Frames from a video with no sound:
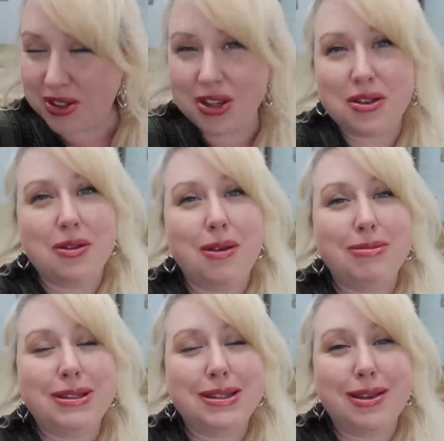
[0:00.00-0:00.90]
So you know I
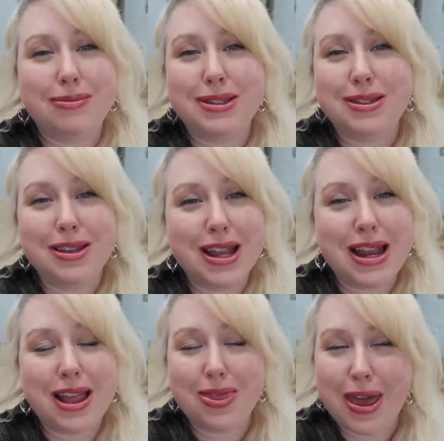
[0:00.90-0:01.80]
was, I was
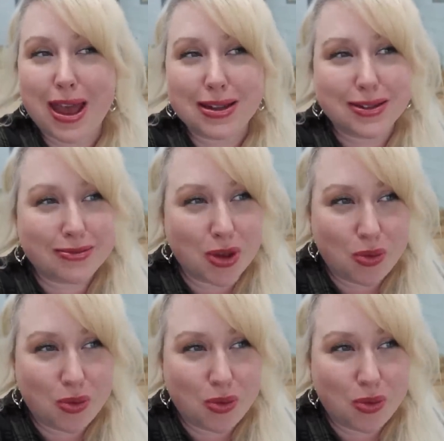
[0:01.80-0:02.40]
looking at that